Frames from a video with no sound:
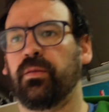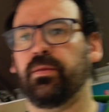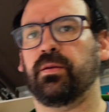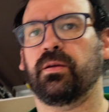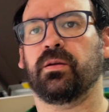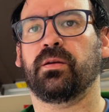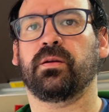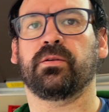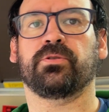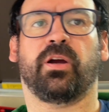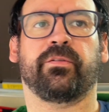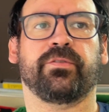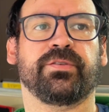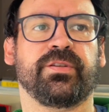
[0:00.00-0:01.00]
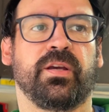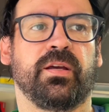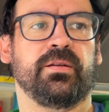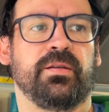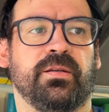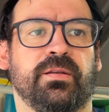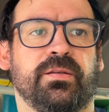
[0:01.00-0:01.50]
the driver's
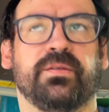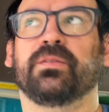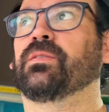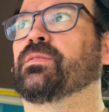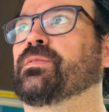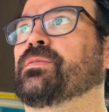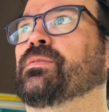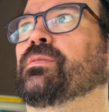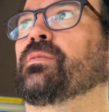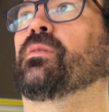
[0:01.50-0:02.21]
side is